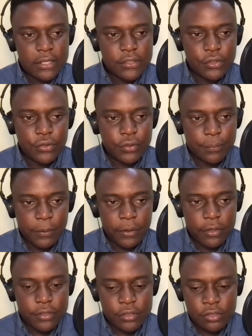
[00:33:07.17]
that's good
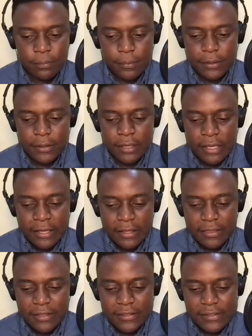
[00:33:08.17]
because to me,
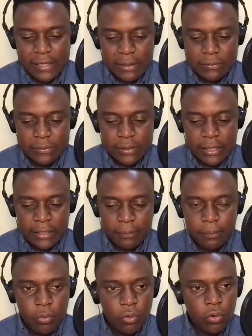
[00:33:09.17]
this sounds like
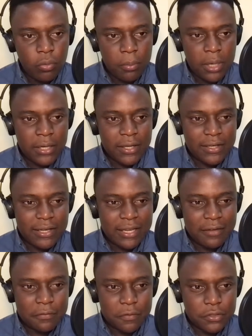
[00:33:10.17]
more market
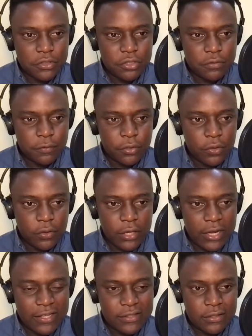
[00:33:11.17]
leverage for you
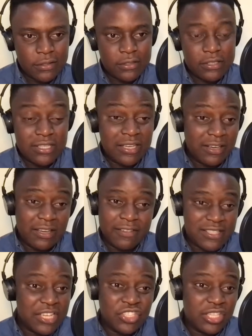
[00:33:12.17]
guys. And
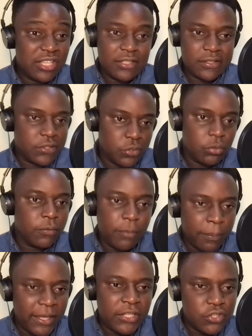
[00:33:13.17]
essentially, this is good for
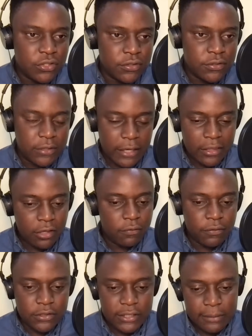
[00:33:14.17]
patients at the end of
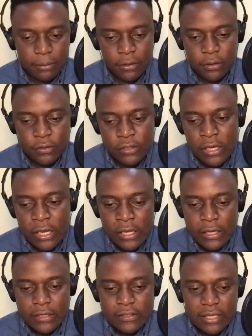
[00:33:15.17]
the day because
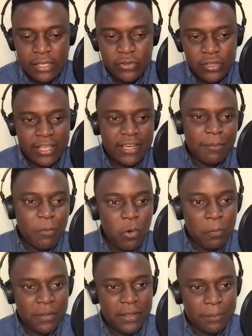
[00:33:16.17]
it's like you're getting
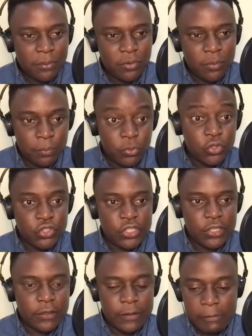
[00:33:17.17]
more people
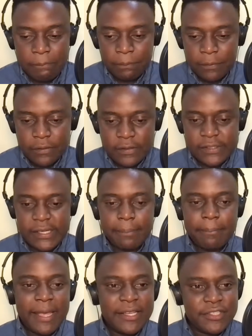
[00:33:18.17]
pushing the
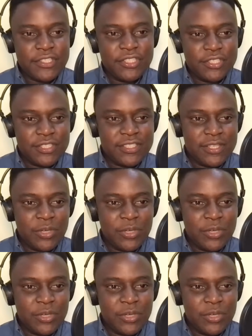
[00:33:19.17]
same message.